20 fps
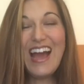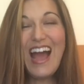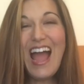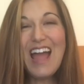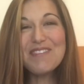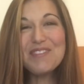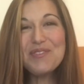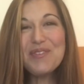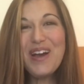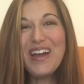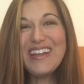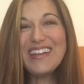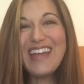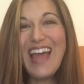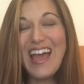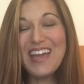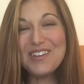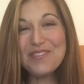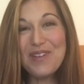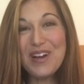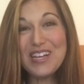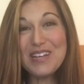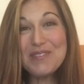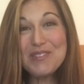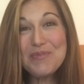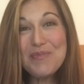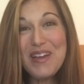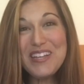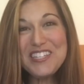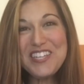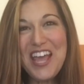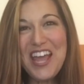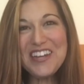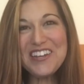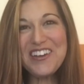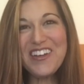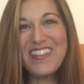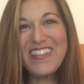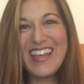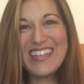Hi everyone, and welcome to my
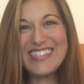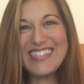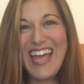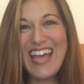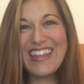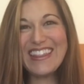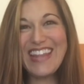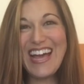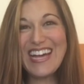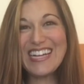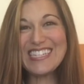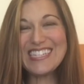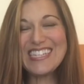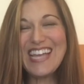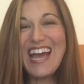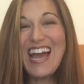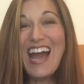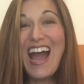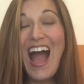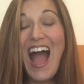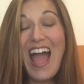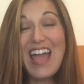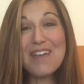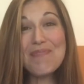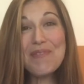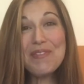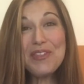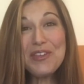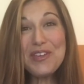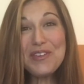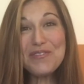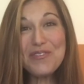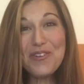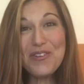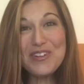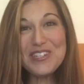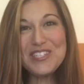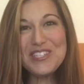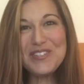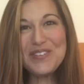channel, Let's Get Luxe. I have been looking
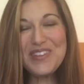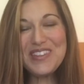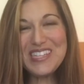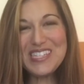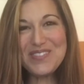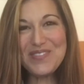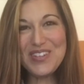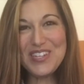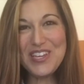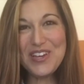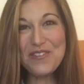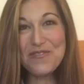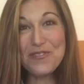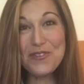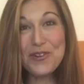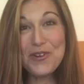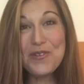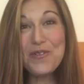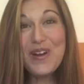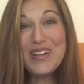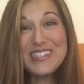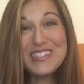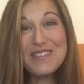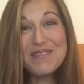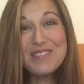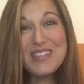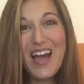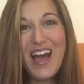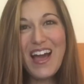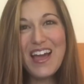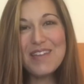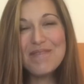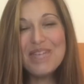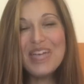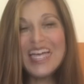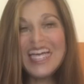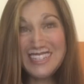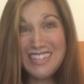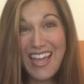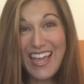forward to doing this video for quite some
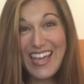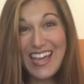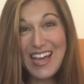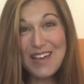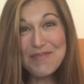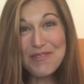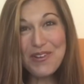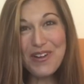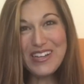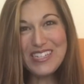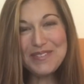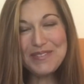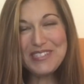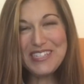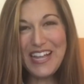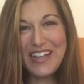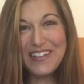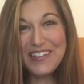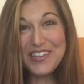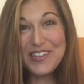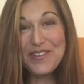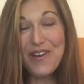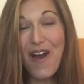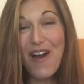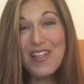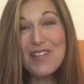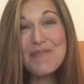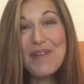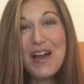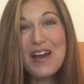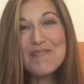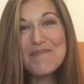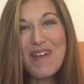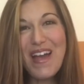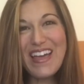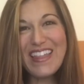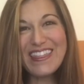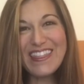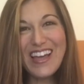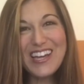time. Today I'm going to be telling you all about
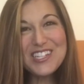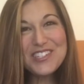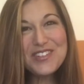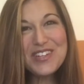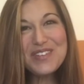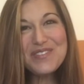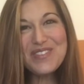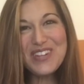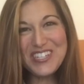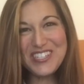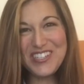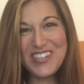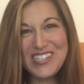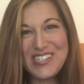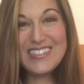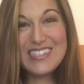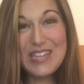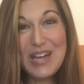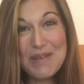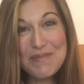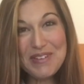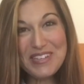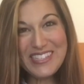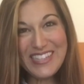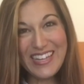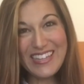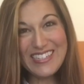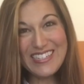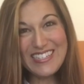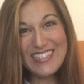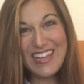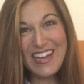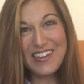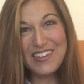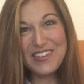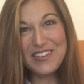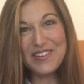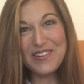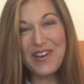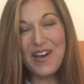my luxury wish list, so I'm excited to
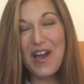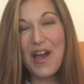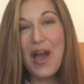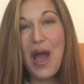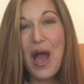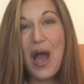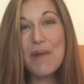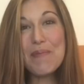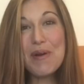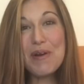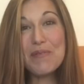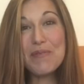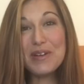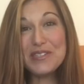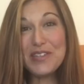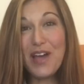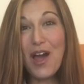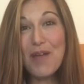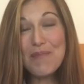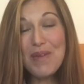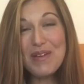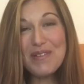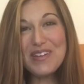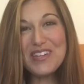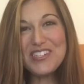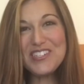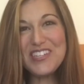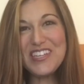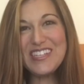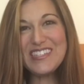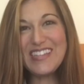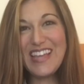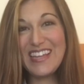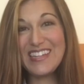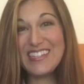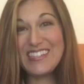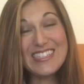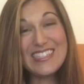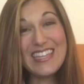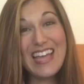tell you about what's on my wish list
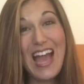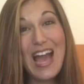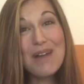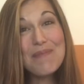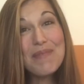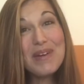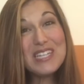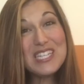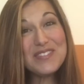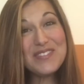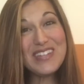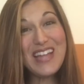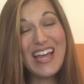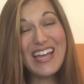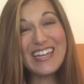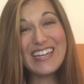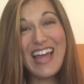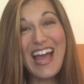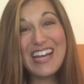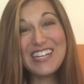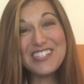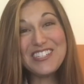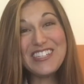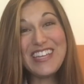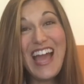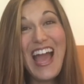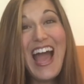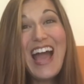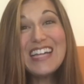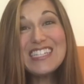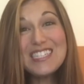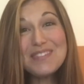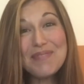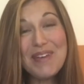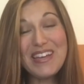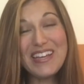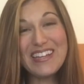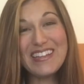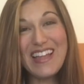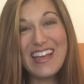and to see how much of it I can actually add to
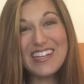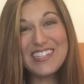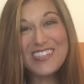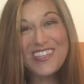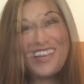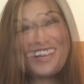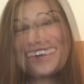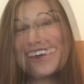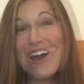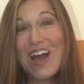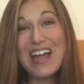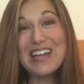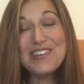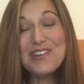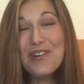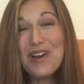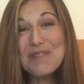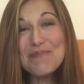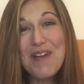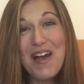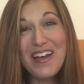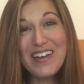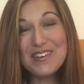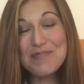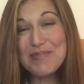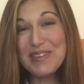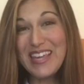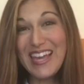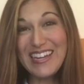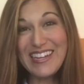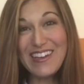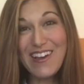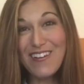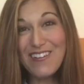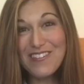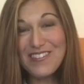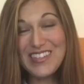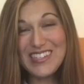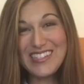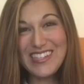my collection. Now I know I'm not going to be getting
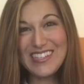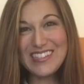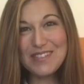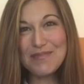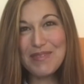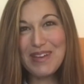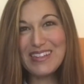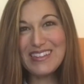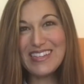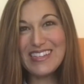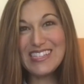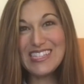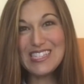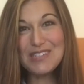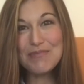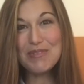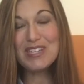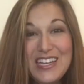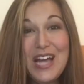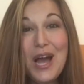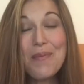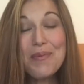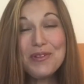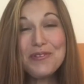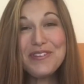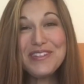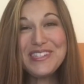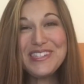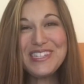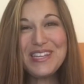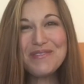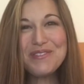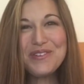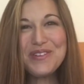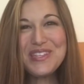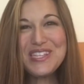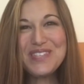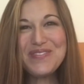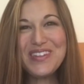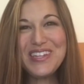all of these things on my list, but a couple of reasons I'm
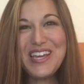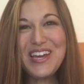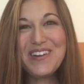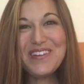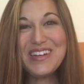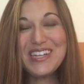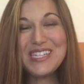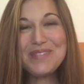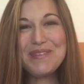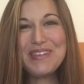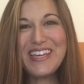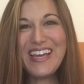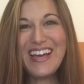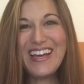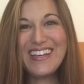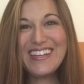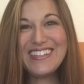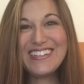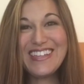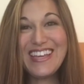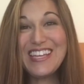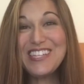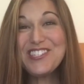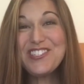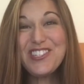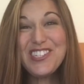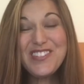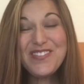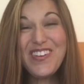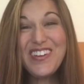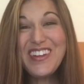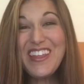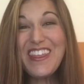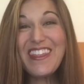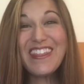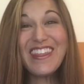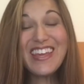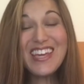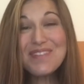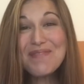doing this video is because it's just fun to
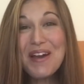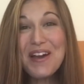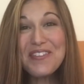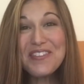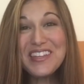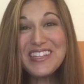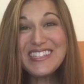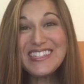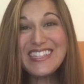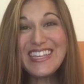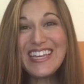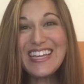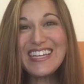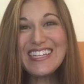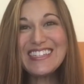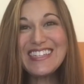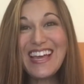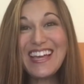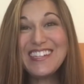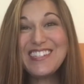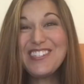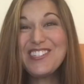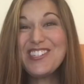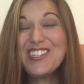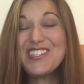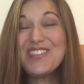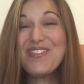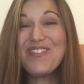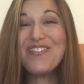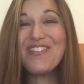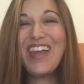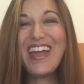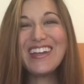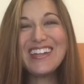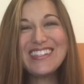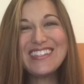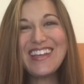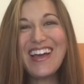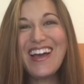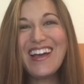think about these things and to just
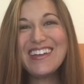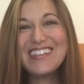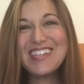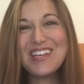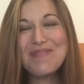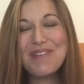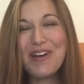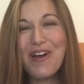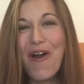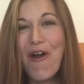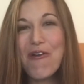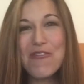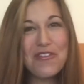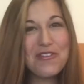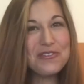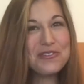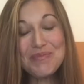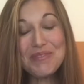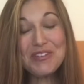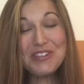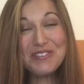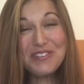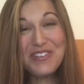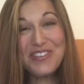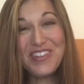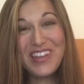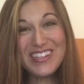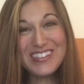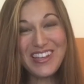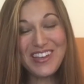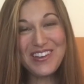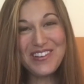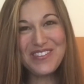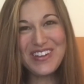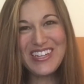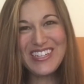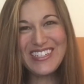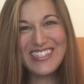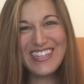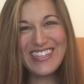fantasize about all those beautiful things on your
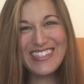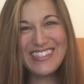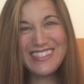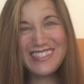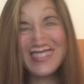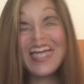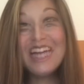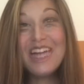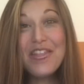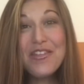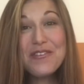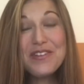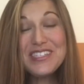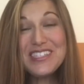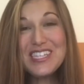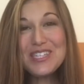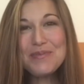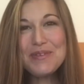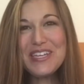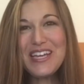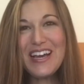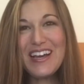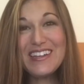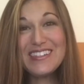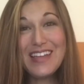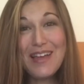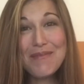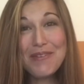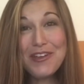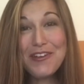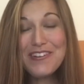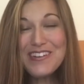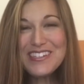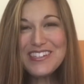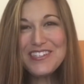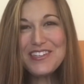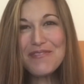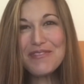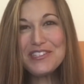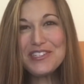wish list. Another reason is because I'm
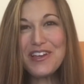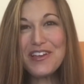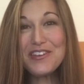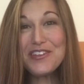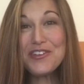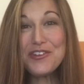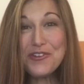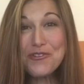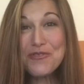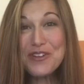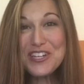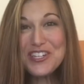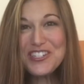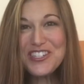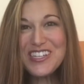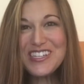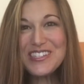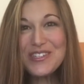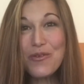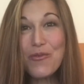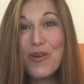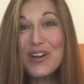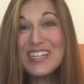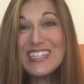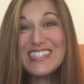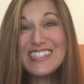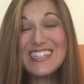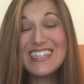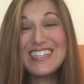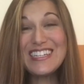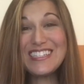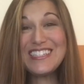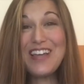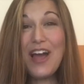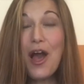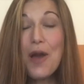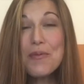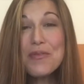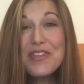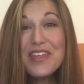curious to know what's on your wish list. What is the
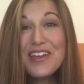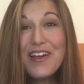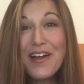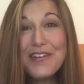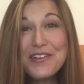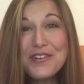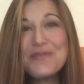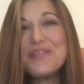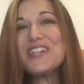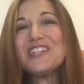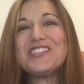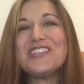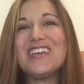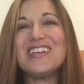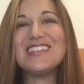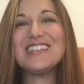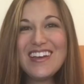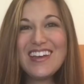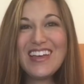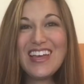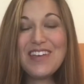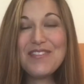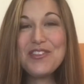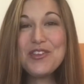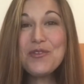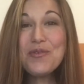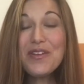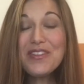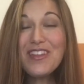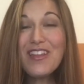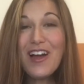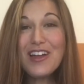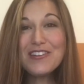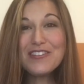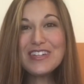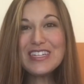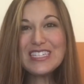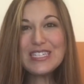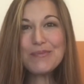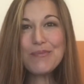top thing on your wish list? If you won the
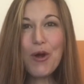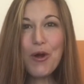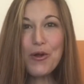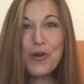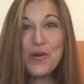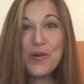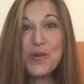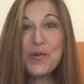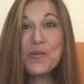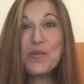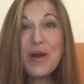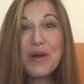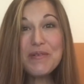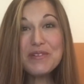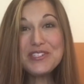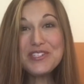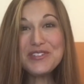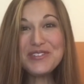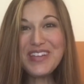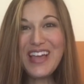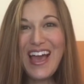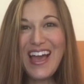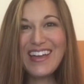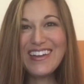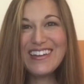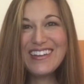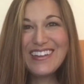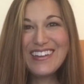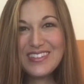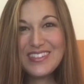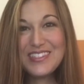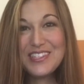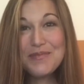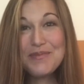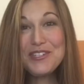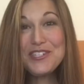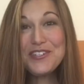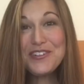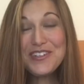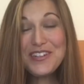lottery tomorrow, what would you get? So
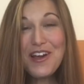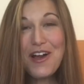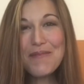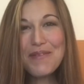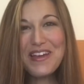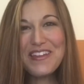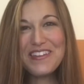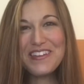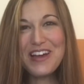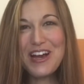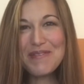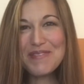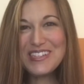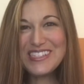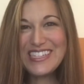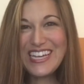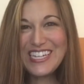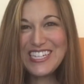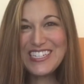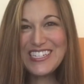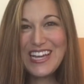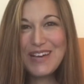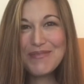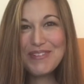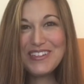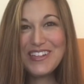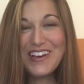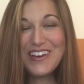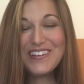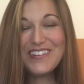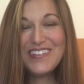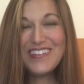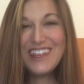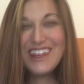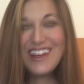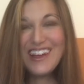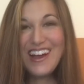be sure to comment in the comment section down below.